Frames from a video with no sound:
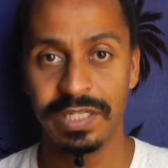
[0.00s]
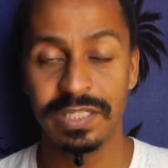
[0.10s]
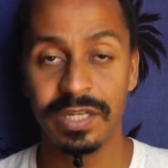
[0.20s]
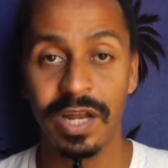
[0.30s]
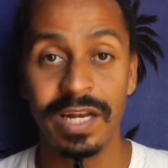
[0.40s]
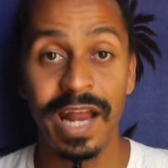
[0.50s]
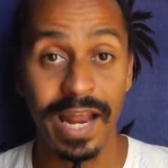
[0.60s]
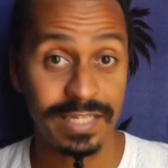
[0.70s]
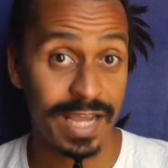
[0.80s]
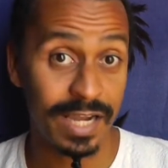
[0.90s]
It's not an
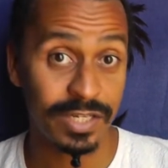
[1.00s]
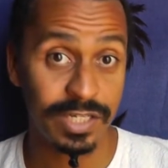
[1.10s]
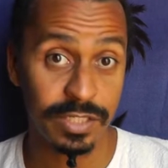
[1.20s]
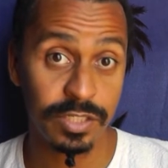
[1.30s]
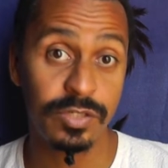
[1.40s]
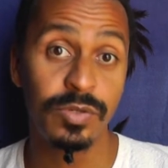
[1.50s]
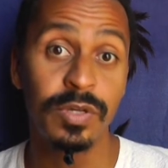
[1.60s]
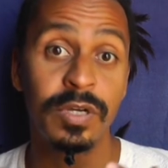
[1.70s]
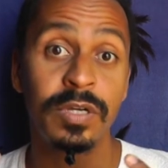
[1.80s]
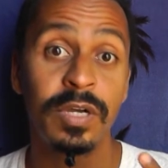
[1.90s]
antagonist to
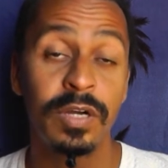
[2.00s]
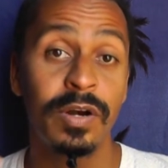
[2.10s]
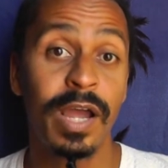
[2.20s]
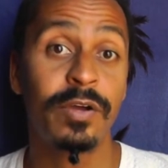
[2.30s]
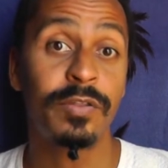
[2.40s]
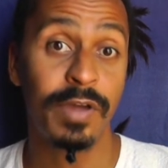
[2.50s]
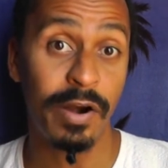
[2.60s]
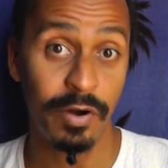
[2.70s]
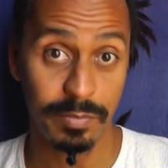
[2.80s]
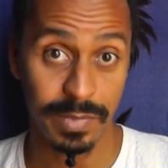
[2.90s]
the
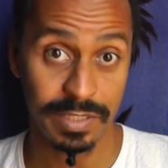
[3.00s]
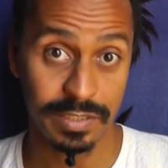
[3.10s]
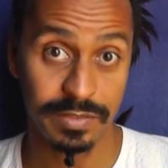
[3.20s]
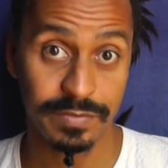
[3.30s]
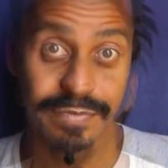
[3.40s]
cricothyroid muscle.